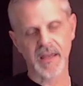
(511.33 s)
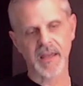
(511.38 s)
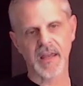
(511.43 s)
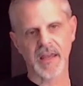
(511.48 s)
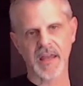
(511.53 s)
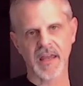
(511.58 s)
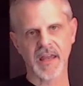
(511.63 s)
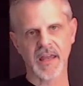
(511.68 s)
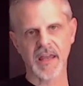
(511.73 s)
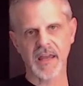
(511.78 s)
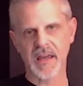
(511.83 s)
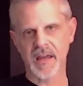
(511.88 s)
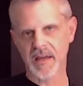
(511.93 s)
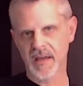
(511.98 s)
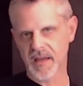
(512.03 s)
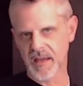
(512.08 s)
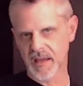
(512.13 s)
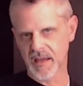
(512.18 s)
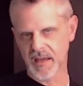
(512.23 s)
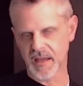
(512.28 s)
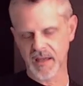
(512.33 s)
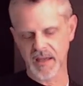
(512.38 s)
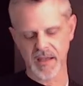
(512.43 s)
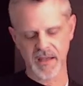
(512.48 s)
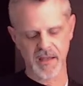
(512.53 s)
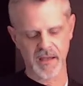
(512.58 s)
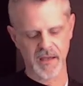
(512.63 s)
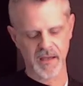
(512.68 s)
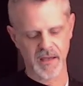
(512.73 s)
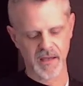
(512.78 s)
E,
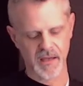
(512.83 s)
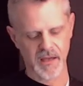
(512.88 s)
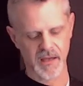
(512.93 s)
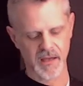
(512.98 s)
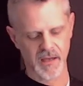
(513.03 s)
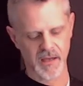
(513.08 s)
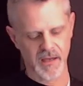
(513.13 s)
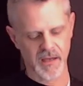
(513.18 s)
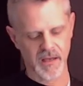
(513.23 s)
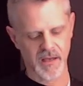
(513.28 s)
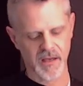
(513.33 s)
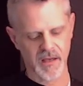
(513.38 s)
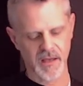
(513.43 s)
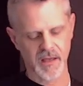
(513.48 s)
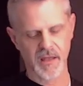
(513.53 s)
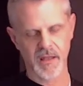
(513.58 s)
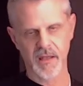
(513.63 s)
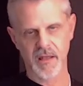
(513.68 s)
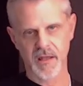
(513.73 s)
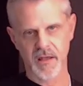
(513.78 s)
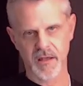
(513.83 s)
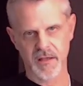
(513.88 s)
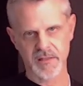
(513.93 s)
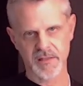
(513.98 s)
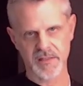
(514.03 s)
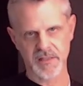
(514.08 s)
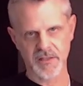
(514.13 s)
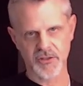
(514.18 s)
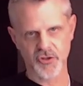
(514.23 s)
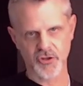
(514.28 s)
E,
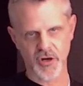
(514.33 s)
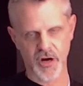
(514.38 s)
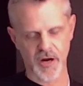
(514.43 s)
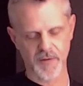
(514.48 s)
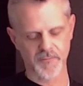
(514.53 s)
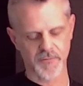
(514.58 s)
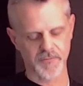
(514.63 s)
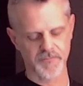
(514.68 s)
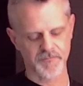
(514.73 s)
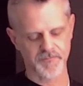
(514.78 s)
C sharp.